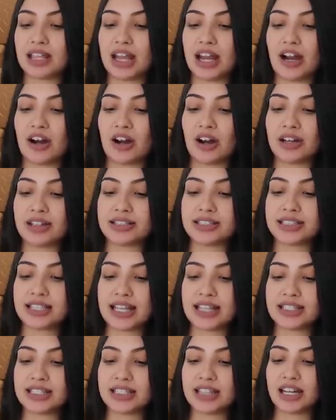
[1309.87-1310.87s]
their
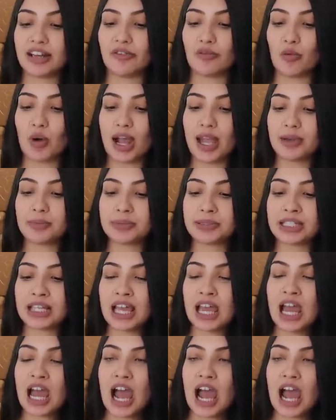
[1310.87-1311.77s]
sensitive wipes.